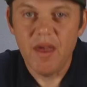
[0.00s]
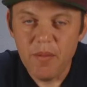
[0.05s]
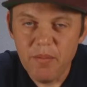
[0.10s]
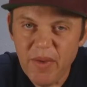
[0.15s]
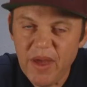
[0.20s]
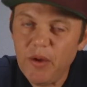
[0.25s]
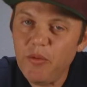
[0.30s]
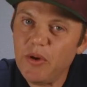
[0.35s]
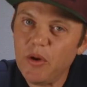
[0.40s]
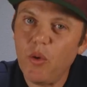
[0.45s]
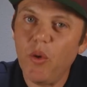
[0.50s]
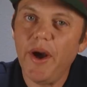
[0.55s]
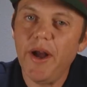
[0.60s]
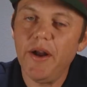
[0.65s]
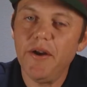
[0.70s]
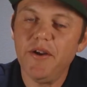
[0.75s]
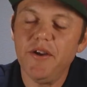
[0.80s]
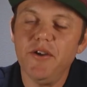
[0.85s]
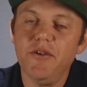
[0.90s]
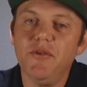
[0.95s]
It may
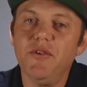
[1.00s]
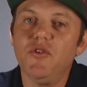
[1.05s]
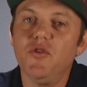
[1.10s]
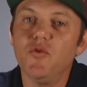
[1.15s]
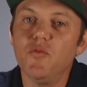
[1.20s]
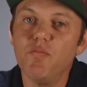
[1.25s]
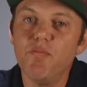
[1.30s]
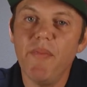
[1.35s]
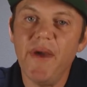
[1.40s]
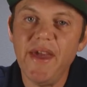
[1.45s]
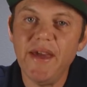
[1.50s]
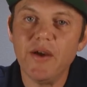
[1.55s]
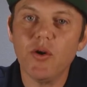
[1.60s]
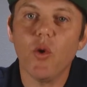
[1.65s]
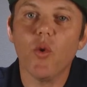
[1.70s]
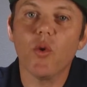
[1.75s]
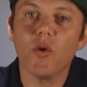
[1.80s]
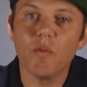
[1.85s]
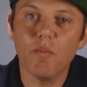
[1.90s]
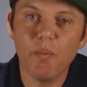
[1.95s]
require you to
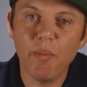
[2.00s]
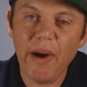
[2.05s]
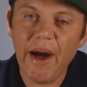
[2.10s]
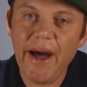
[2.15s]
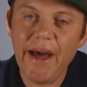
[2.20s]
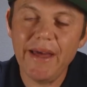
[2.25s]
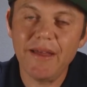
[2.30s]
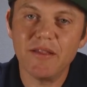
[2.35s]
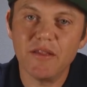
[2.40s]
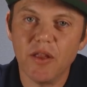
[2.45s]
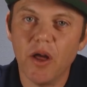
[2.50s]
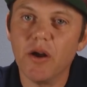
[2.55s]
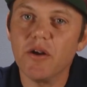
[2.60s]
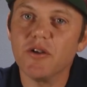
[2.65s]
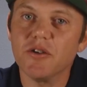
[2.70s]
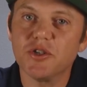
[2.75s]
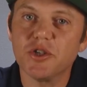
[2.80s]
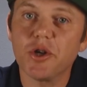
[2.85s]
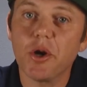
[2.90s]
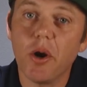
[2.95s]
make or buy
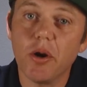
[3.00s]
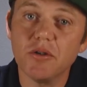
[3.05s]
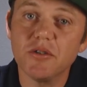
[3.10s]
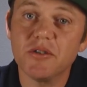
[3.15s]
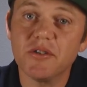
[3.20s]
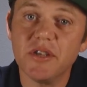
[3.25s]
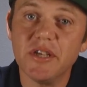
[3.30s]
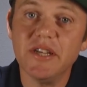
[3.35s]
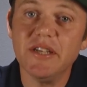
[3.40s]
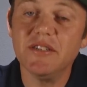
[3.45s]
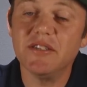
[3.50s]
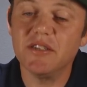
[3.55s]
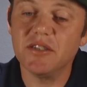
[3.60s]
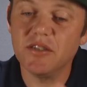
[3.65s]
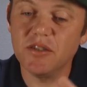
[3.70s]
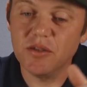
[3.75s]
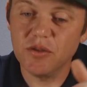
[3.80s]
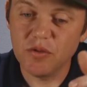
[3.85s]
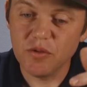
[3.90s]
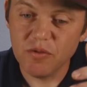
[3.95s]
longer charge leads
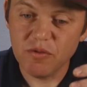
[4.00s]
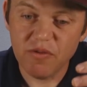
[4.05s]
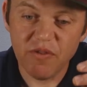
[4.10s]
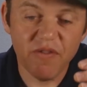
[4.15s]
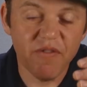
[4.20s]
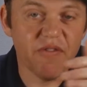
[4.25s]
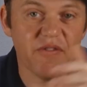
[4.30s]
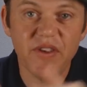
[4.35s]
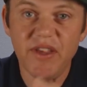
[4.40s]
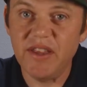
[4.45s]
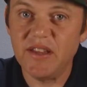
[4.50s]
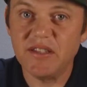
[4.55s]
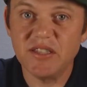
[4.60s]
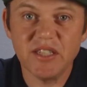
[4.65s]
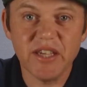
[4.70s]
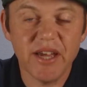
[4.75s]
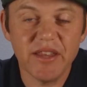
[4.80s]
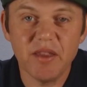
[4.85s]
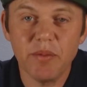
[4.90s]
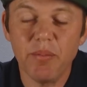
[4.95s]
to fit
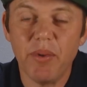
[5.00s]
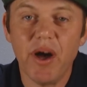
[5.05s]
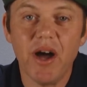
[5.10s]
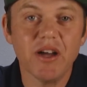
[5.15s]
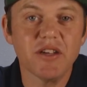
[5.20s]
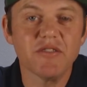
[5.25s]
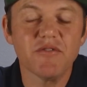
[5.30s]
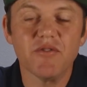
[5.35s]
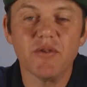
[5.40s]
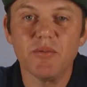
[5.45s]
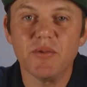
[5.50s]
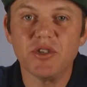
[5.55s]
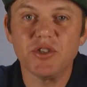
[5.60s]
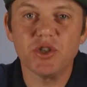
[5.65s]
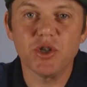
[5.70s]
inside the box from the